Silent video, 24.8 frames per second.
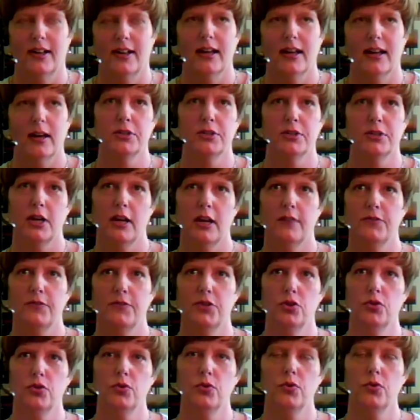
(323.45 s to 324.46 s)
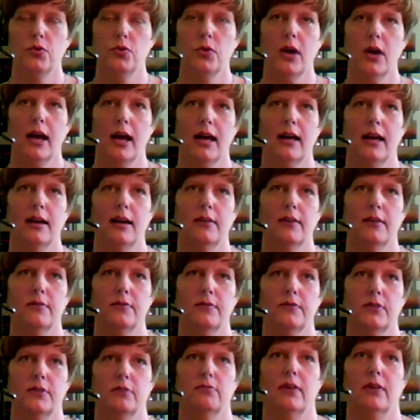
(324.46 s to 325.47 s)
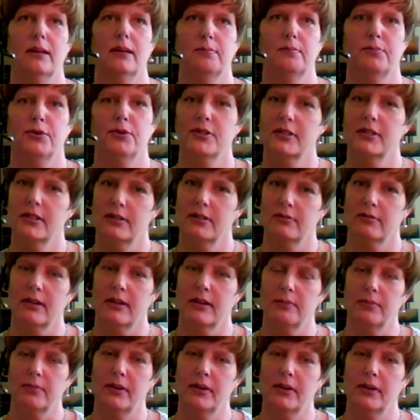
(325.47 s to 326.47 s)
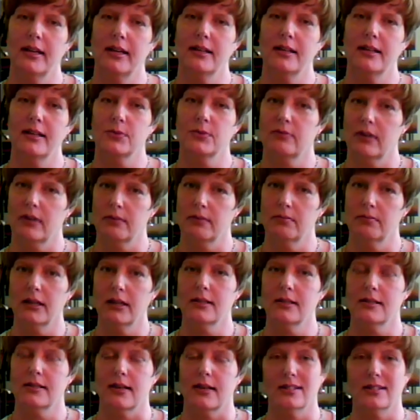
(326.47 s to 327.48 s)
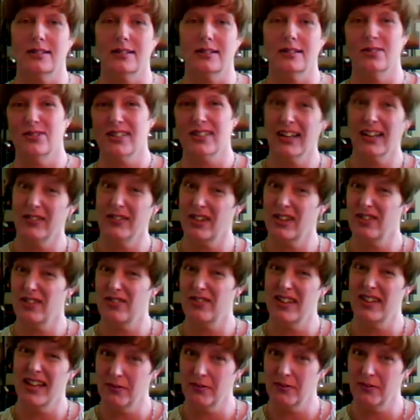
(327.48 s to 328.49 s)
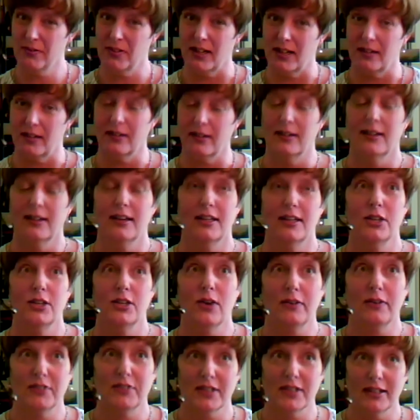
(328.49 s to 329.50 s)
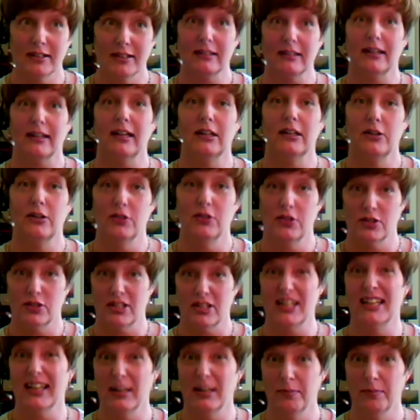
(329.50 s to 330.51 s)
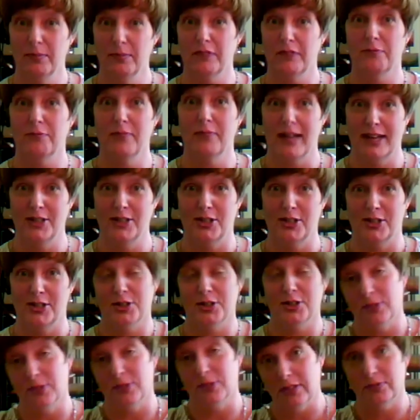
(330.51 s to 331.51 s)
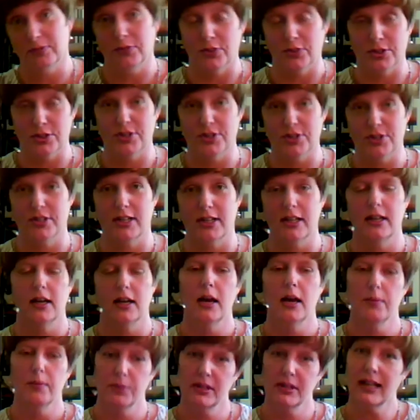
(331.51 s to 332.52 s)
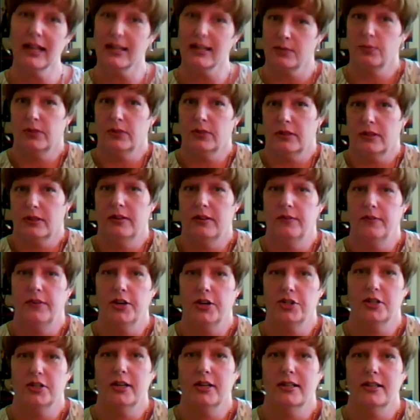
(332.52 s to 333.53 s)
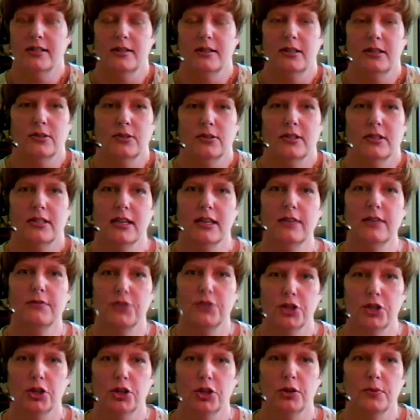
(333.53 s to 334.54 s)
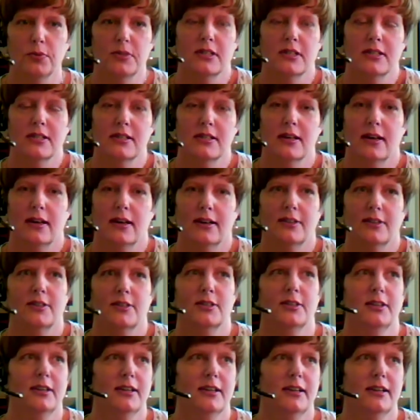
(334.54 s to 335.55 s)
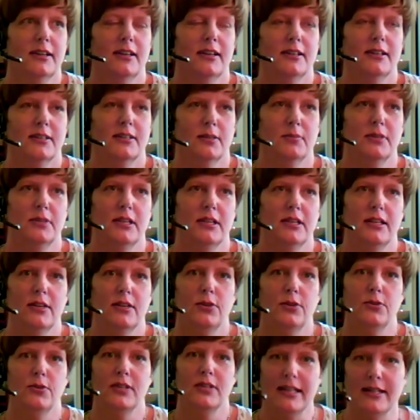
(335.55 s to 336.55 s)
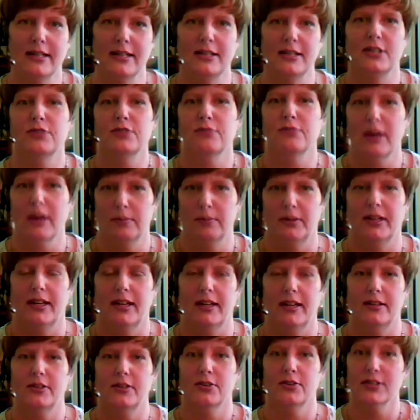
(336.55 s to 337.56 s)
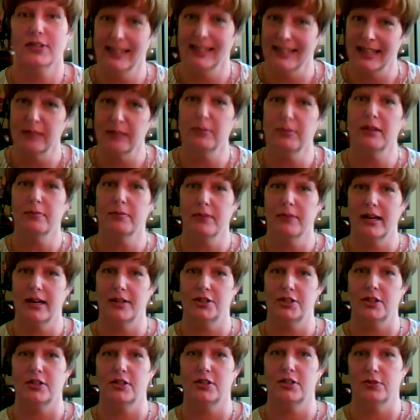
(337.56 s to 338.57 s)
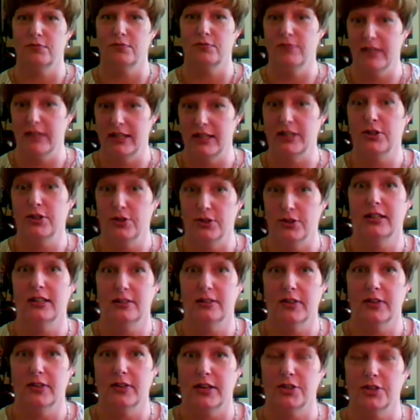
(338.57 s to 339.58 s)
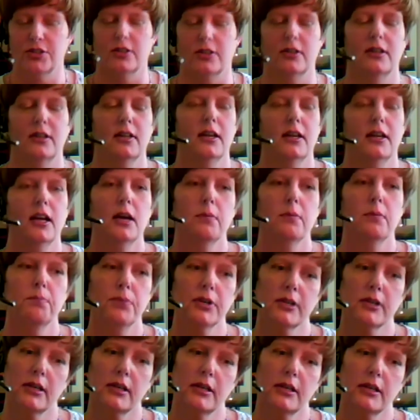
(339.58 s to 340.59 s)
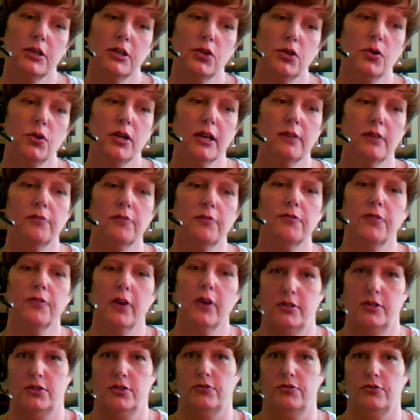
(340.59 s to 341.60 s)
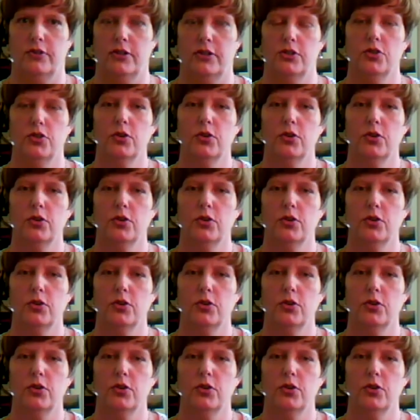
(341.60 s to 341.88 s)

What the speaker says: But if you have the right person in the right place with the right mindset, so it's kind of a creative thing, you have to, there's a little bit of magic to it, unfortunately, but that's what innovation is. You know, Steve Jobs is not somebody who's easy to replicate. There's a little bit of magic to really good innovation, but you can foster it.